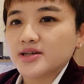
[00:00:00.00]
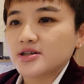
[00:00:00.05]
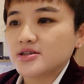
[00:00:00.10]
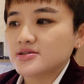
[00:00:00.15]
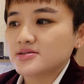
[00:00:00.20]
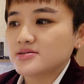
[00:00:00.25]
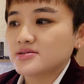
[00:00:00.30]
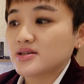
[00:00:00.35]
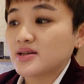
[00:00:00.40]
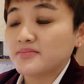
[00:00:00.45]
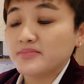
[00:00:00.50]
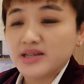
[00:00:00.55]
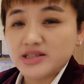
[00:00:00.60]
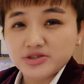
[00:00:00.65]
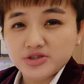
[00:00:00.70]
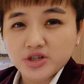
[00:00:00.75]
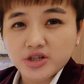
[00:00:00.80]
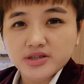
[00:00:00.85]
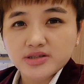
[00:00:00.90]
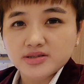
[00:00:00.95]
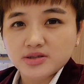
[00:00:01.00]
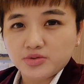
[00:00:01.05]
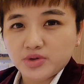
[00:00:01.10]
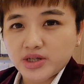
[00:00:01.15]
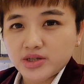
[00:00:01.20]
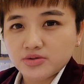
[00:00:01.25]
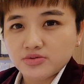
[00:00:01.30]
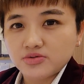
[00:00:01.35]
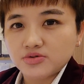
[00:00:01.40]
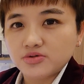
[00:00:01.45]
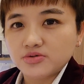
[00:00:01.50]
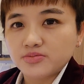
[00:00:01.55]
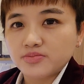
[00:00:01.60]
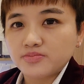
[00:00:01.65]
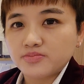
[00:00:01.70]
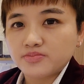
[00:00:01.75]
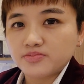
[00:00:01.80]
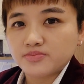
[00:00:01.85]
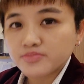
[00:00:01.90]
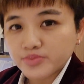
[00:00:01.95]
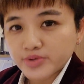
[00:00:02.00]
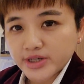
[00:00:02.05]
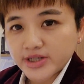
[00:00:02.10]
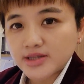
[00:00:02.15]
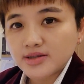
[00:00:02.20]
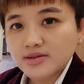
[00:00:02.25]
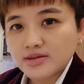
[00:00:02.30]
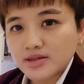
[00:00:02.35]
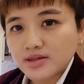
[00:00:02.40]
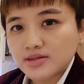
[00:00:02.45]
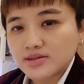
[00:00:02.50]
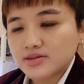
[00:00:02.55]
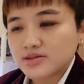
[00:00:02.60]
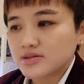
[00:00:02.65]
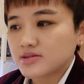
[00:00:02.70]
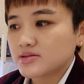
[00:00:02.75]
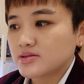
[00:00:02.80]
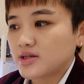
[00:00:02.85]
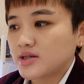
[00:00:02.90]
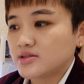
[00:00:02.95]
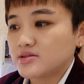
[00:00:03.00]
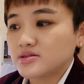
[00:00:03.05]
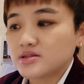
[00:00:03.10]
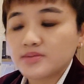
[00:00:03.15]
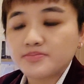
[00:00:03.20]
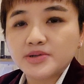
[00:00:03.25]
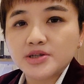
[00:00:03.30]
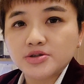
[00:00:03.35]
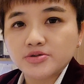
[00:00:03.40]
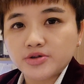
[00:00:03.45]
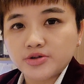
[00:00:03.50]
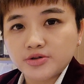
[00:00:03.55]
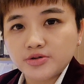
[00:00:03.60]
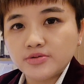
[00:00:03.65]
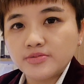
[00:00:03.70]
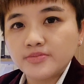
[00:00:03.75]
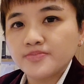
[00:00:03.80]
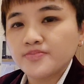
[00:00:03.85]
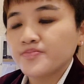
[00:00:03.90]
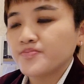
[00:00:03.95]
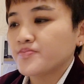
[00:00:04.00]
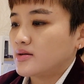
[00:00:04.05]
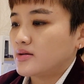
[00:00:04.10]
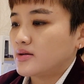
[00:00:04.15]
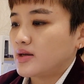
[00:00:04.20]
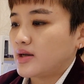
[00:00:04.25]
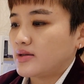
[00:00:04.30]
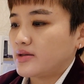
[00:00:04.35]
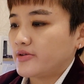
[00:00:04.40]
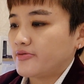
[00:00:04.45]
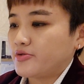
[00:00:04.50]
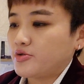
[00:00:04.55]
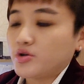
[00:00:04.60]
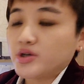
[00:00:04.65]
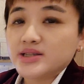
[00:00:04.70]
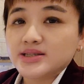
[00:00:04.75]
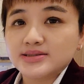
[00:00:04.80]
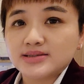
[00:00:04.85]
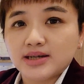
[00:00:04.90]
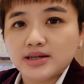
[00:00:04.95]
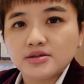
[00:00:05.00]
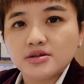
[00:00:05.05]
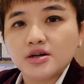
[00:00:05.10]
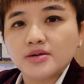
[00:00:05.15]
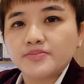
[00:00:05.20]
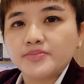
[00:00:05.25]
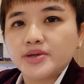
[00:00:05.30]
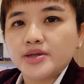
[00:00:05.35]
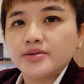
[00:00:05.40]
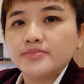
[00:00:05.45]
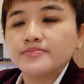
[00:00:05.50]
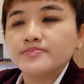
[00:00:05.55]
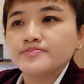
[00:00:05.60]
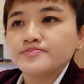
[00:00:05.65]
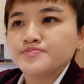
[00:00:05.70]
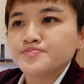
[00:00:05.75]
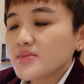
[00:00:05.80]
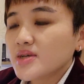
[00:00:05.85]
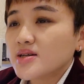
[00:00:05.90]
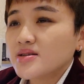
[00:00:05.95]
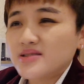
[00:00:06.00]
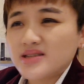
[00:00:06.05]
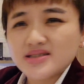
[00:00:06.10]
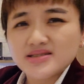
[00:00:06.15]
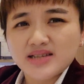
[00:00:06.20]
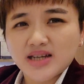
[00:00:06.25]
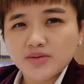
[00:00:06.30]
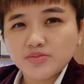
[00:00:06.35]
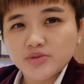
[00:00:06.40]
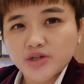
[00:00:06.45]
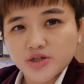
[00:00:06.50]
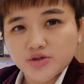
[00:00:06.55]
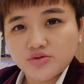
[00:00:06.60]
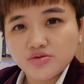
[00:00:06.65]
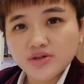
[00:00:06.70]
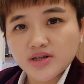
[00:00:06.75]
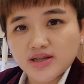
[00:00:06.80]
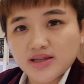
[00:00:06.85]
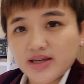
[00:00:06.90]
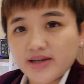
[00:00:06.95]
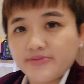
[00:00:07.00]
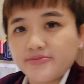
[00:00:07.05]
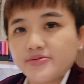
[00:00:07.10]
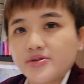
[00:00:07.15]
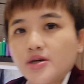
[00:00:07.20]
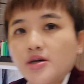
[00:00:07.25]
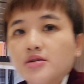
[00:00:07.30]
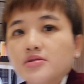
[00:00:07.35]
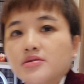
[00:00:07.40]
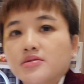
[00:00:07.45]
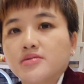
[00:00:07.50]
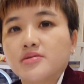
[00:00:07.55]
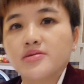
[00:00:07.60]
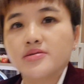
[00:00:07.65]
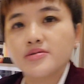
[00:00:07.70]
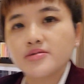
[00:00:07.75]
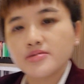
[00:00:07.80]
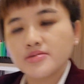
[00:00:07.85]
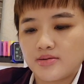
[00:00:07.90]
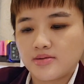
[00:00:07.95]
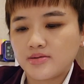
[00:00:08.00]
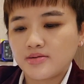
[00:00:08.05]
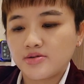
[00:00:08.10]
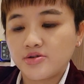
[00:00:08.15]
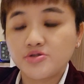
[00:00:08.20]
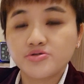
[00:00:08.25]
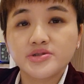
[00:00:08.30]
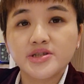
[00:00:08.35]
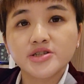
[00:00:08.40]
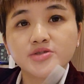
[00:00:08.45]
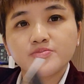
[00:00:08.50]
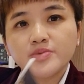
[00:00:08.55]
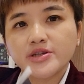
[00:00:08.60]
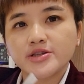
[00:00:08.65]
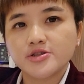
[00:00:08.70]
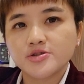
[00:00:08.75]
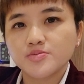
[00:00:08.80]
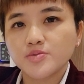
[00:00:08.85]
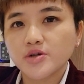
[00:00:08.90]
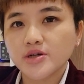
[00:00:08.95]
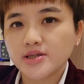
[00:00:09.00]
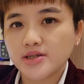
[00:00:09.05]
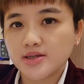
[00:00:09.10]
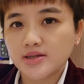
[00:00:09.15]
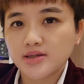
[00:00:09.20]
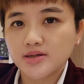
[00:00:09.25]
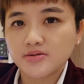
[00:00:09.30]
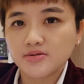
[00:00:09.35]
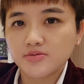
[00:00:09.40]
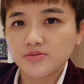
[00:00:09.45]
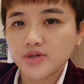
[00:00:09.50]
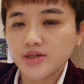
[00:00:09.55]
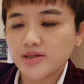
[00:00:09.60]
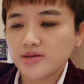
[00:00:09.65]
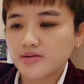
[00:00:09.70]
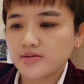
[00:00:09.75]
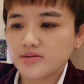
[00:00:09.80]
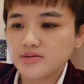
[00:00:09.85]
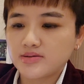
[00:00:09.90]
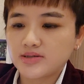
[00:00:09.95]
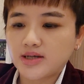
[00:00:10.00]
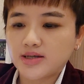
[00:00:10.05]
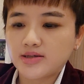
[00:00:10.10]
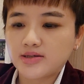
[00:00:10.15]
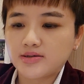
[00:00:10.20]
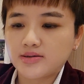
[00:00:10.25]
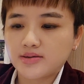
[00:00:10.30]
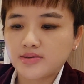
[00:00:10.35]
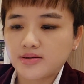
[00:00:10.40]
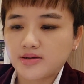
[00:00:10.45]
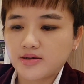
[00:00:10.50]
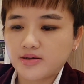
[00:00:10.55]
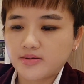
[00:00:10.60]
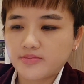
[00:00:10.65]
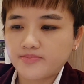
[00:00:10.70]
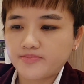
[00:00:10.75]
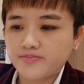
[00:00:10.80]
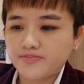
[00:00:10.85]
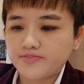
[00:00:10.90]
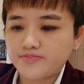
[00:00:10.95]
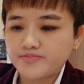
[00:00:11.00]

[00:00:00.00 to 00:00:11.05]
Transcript: Because Amazon is the one who print this and ship it to you. And if you want a signed copy, next time when I do a live talk, you just bring this book and then I'll sign it, okay?